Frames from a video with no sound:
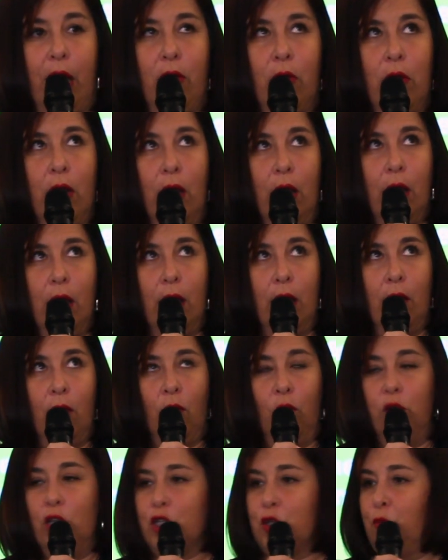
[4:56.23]
that
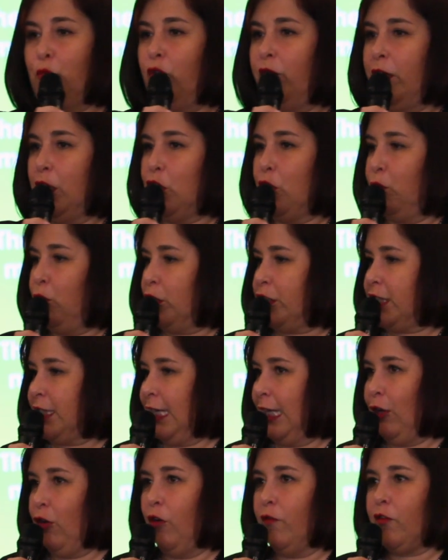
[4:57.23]
inclusion that
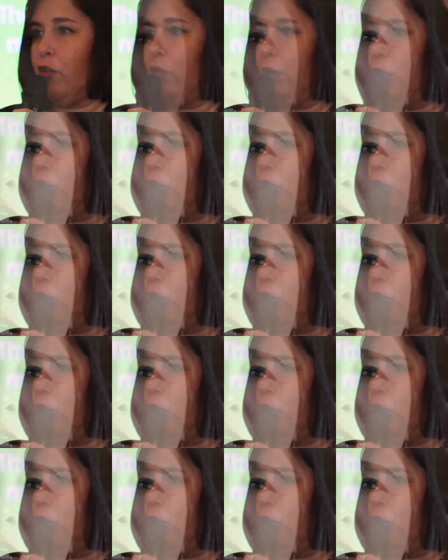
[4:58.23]
putting